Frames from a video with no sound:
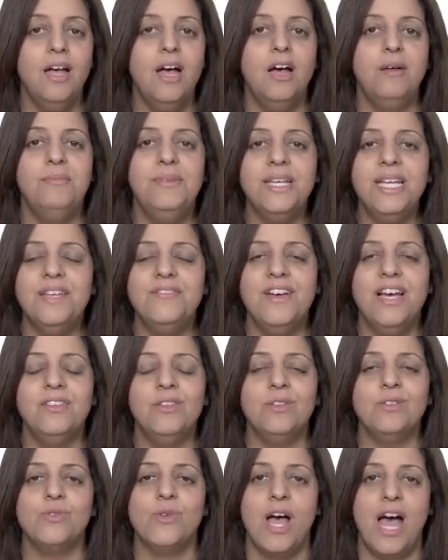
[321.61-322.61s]
A big
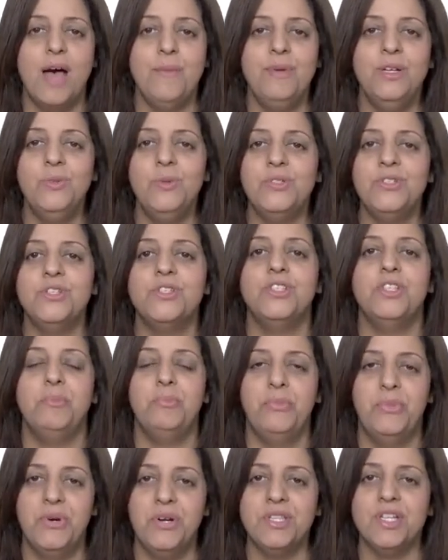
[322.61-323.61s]
event also happened, which is the
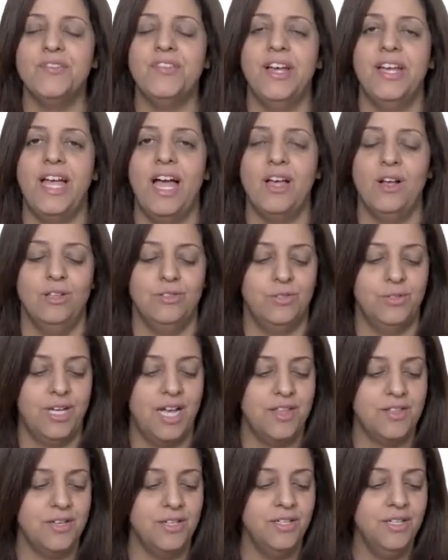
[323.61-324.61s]
birth of A I
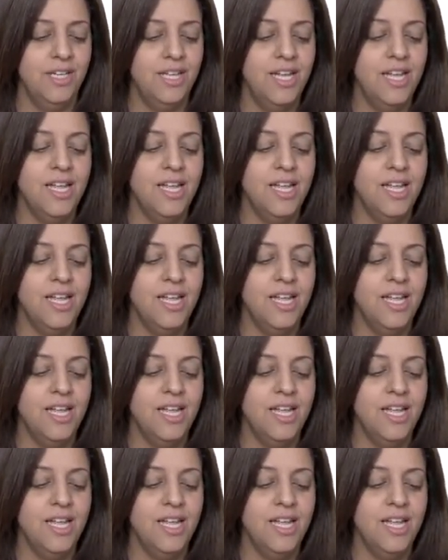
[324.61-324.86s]
altogether,